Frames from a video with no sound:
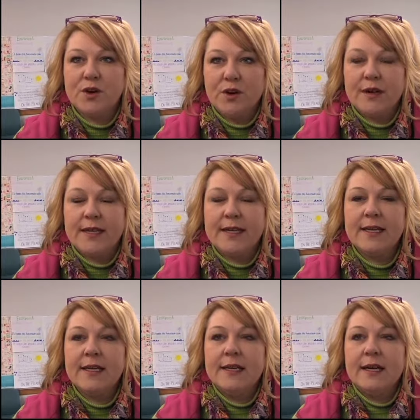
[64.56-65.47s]

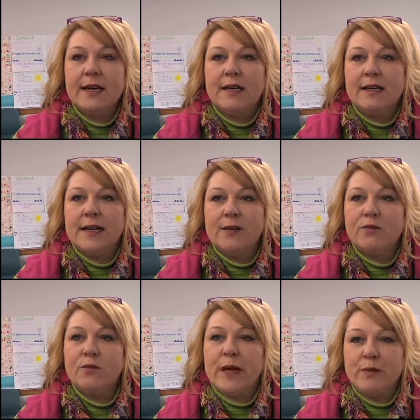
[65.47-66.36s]
retarded,
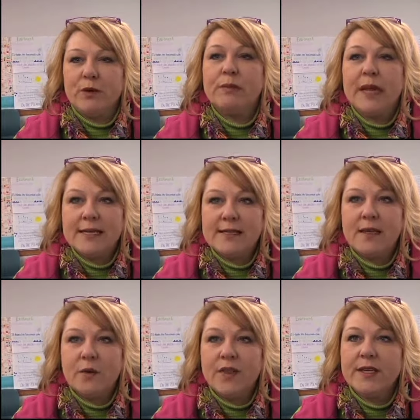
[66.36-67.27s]
and
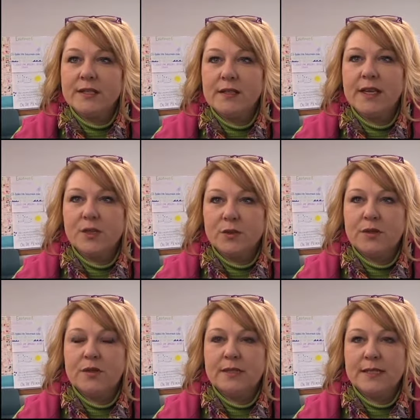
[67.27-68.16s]
replace it with
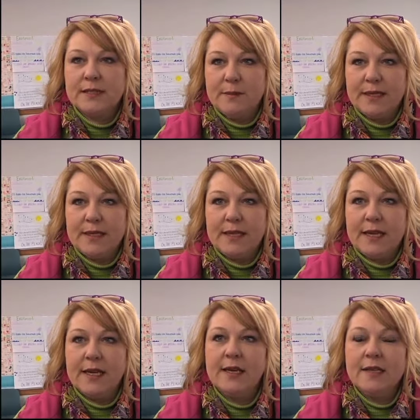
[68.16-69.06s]
intellectual
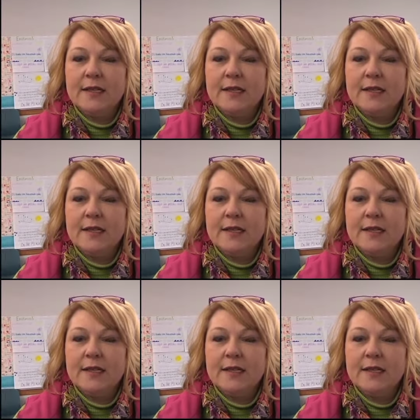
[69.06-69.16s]
disability.